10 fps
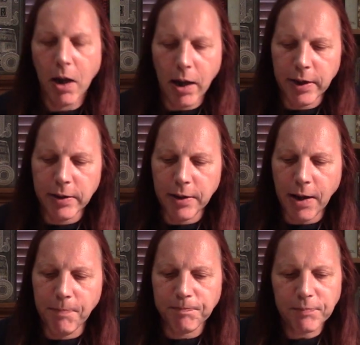
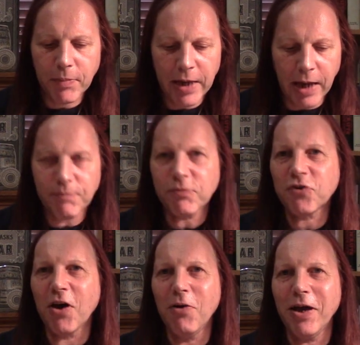And yeah,
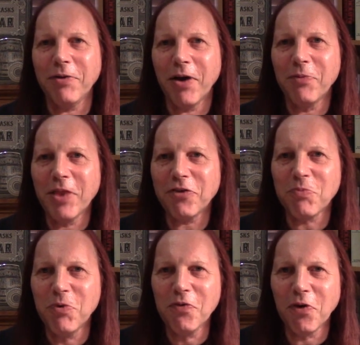so anyway,
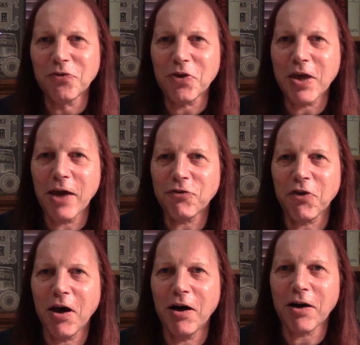let's move on to the
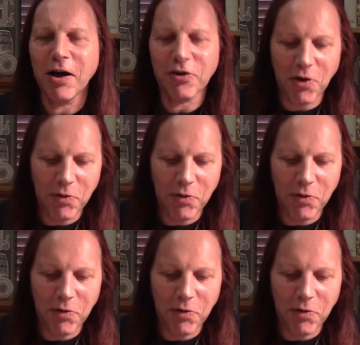STR cask.